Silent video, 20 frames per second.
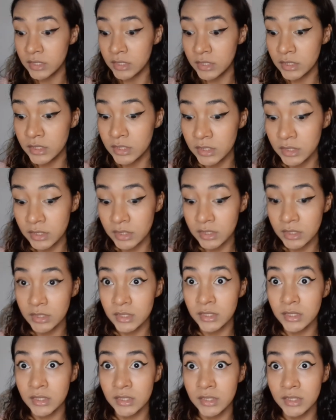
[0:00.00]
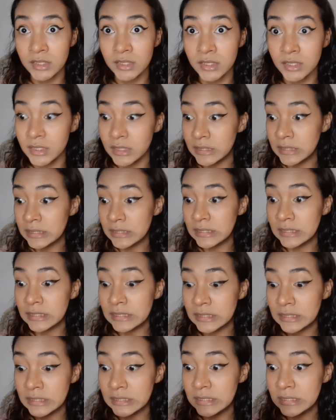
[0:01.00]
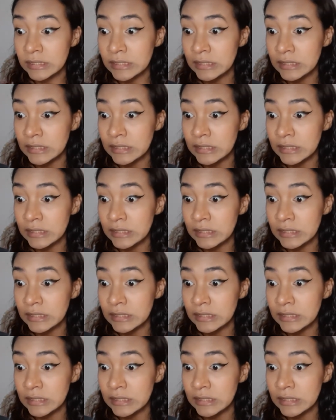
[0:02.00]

(silence)